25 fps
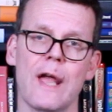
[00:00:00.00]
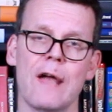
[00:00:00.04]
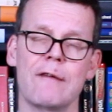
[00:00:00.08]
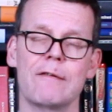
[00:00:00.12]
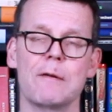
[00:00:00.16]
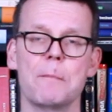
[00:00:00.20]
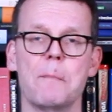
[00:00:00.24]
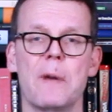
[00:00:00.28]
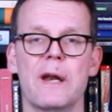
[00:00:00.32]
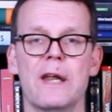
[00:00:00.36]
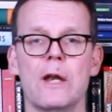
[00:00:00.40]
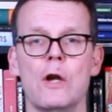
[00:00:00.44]

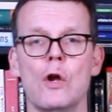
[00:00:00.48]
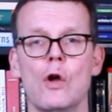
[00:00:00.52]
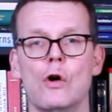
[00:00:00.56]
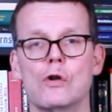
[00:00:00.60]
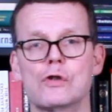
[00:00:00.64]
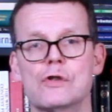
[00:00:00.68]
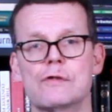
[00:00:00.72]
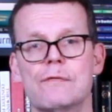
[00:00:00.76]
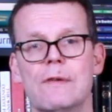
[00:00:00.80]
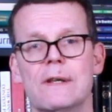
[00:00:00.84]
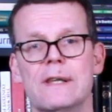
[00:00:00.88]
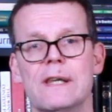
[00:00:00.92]
Everybody
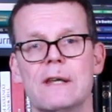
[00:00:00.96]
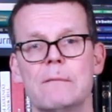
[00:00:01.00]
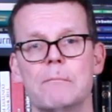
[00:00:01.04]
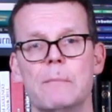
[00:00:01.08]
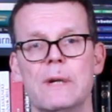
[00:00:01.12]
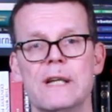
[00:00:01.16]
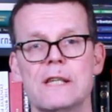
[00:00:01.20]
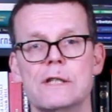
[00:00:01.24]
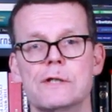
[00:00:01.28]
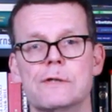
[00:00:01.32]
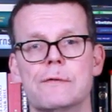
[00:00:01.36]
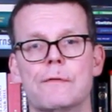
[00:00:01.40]
knows that in
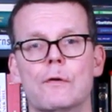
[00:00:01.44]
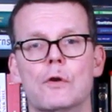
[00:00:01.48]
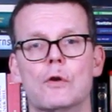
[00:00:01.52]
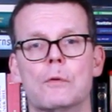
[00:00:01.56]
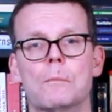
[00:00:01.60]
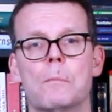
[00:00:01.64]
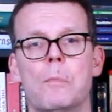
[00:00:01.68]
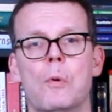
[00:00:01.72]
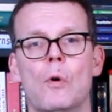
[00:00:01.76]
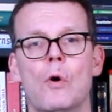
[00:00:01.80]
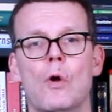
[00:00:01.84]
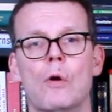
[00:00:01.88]
British
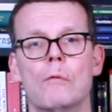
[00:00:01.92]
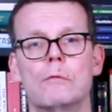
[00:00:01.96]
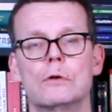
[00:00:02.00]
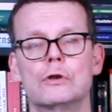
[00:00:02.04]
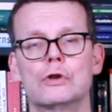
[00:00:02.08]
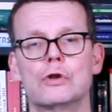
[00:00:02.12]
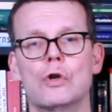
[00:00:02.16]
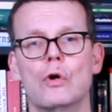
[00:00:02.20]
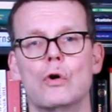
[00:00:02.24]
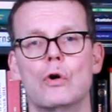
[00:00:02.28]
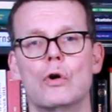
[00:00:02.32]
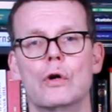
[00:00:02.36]
football, the
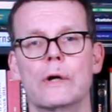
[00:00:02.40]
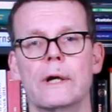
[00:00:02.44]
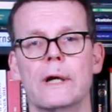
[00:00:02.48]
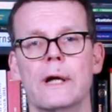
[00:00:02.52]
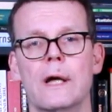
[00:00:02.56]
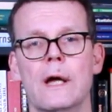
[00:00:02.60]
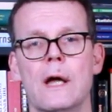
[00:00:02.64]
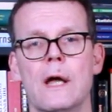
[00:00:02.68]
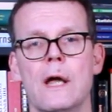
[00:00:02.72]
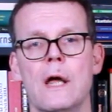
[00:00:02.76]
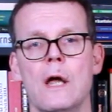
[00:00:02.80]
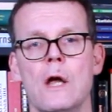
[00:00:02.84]

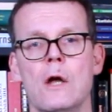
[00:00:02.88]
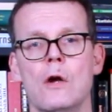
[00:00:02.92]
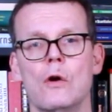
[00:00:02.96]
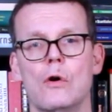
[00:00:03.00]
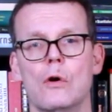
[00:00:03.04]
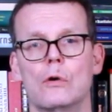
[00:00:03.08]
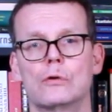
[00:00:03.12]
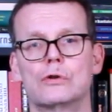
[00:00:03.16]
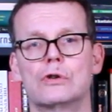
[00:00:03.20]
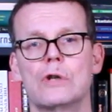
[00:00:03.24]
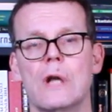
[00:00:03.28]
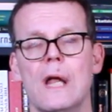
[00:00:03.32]
scoring
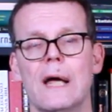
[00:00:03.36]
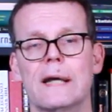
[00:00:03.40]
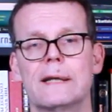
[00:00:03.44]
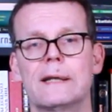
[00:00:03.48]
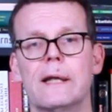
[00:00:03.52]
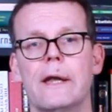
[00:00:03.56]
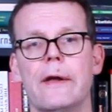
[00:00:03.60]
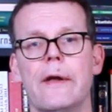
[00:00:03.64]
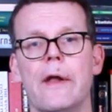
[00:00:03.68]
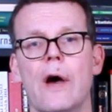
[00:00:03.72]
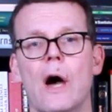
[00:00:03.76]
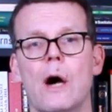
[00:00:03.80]
goes
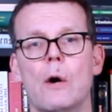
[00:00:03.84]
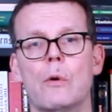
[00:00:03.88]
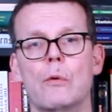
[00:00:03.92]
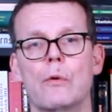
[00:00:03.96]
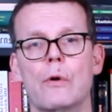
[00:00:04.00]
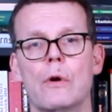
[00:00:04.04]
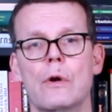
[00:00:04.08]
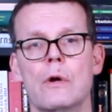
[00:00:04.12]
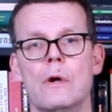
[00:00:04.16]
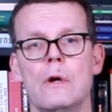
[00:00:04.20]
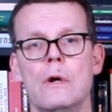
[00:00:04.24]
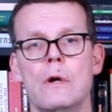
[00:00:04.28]
slightly
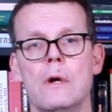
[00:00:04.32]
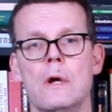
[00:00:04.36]
down